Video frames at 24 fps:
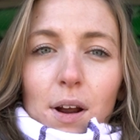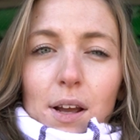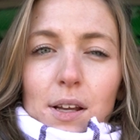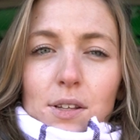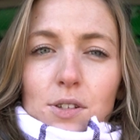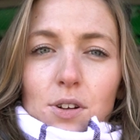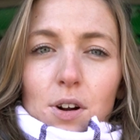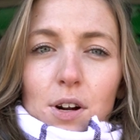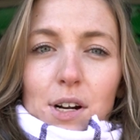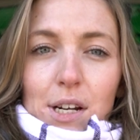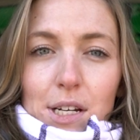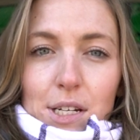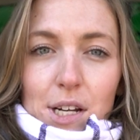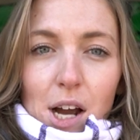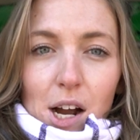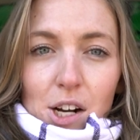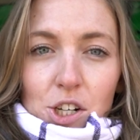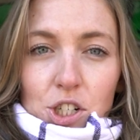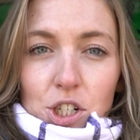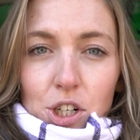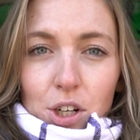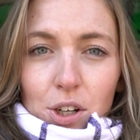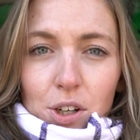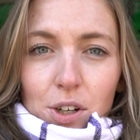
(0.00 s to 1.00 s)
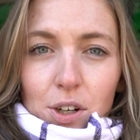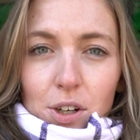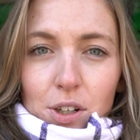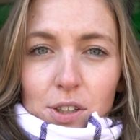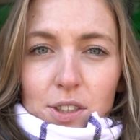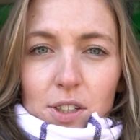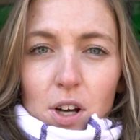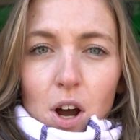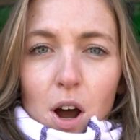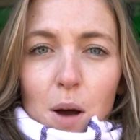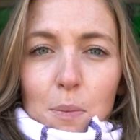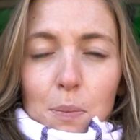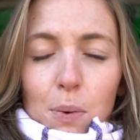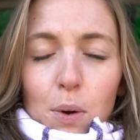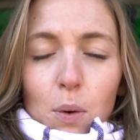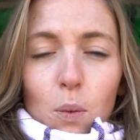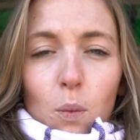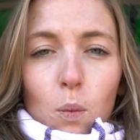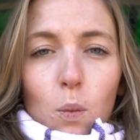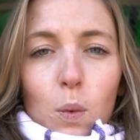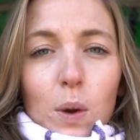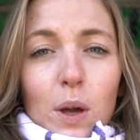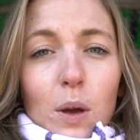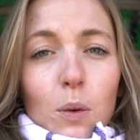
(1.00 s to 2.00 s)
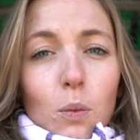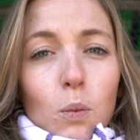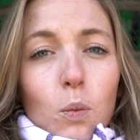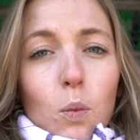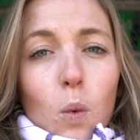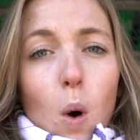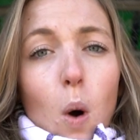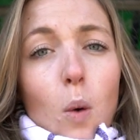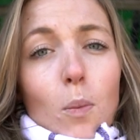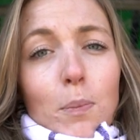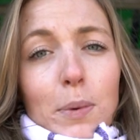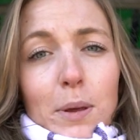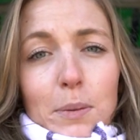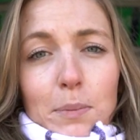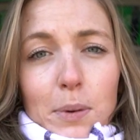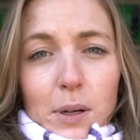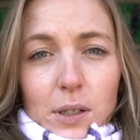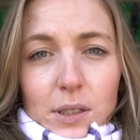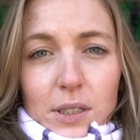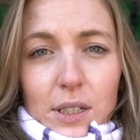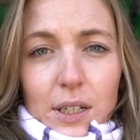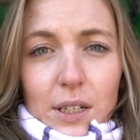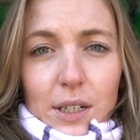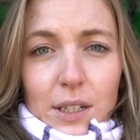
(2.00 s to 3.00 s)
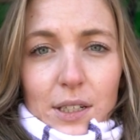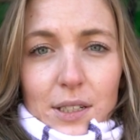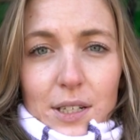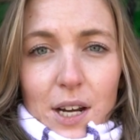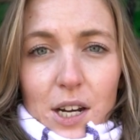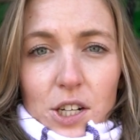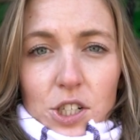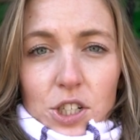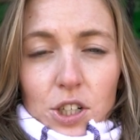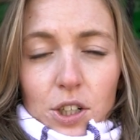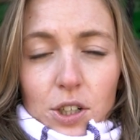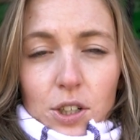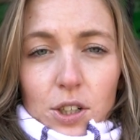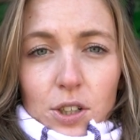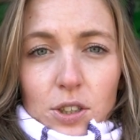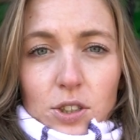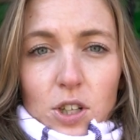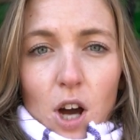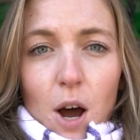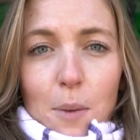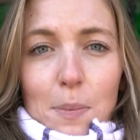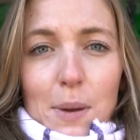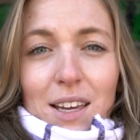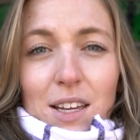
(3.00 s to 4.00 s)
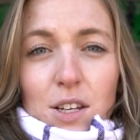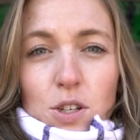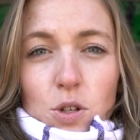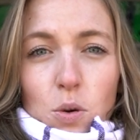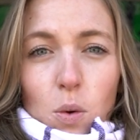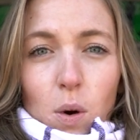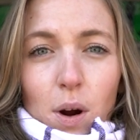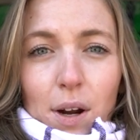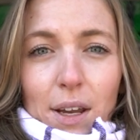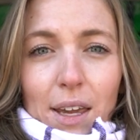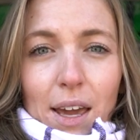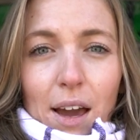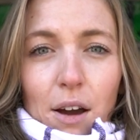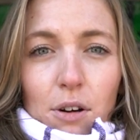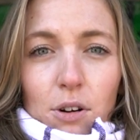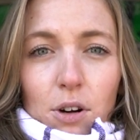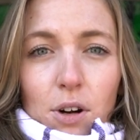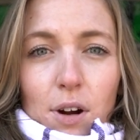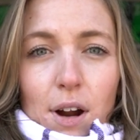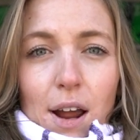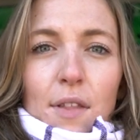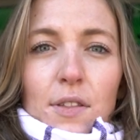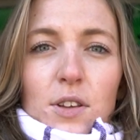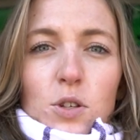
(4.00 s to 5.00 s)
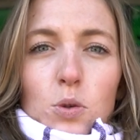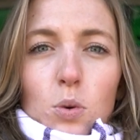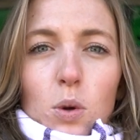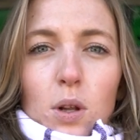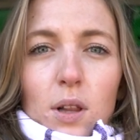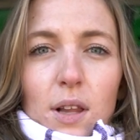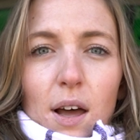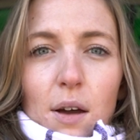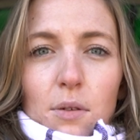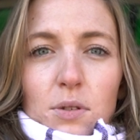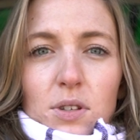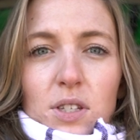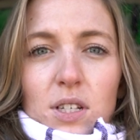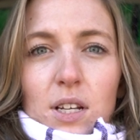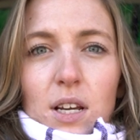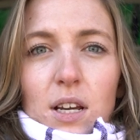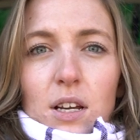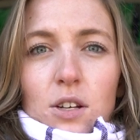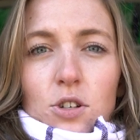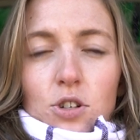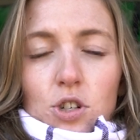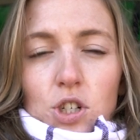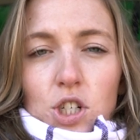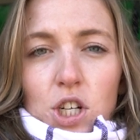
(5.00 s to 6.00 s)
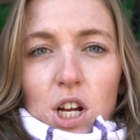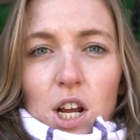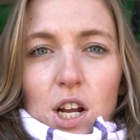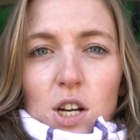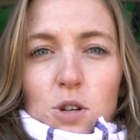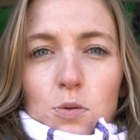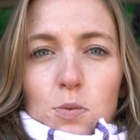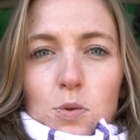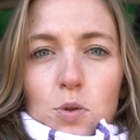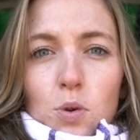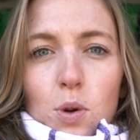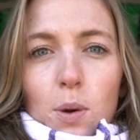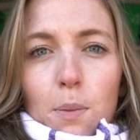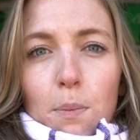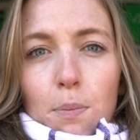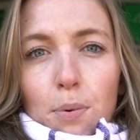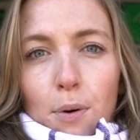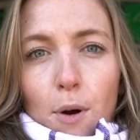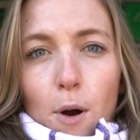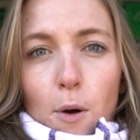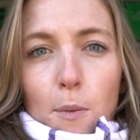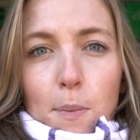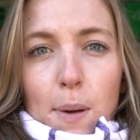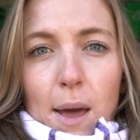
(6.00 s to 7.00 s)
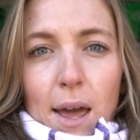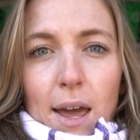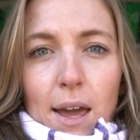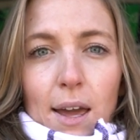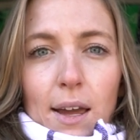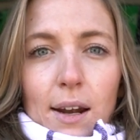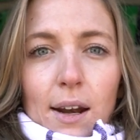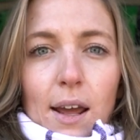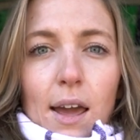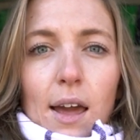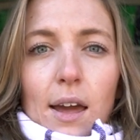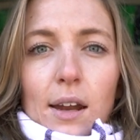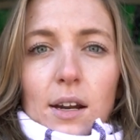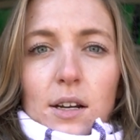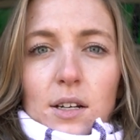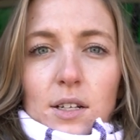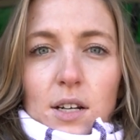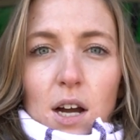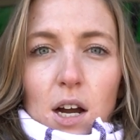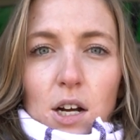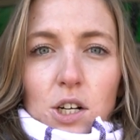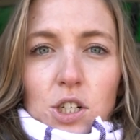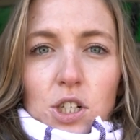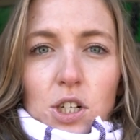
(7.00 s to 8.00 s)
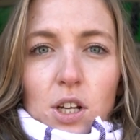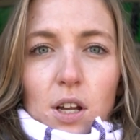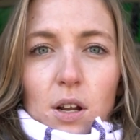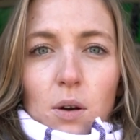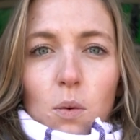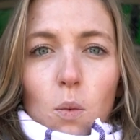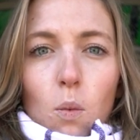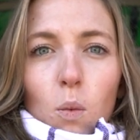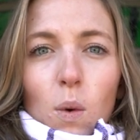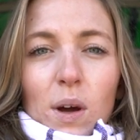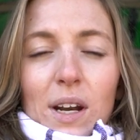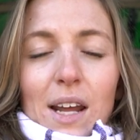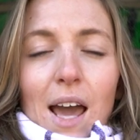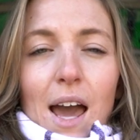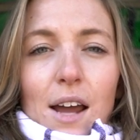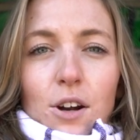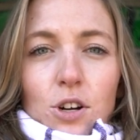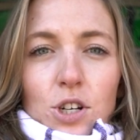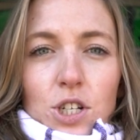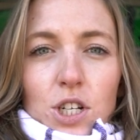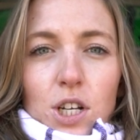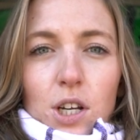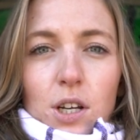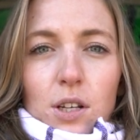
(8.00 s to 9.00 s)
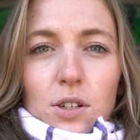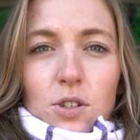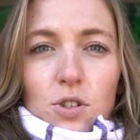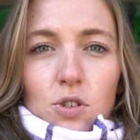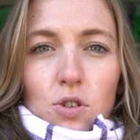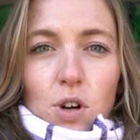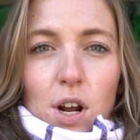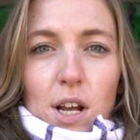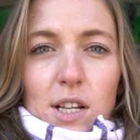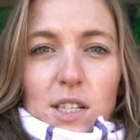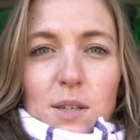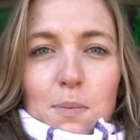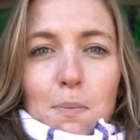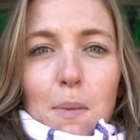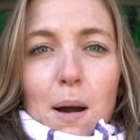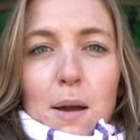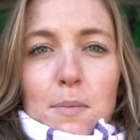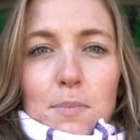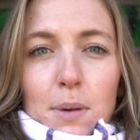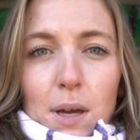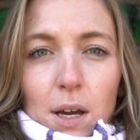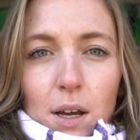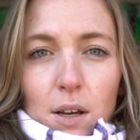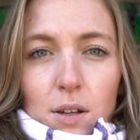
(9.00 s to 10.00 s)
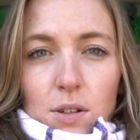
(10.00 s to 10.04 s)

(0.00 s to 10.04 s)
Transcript: is our induction cooktop. We won't be building an induction cooktop into our counter, and this will allow us to interchange between propane and induction when energy constraints might be a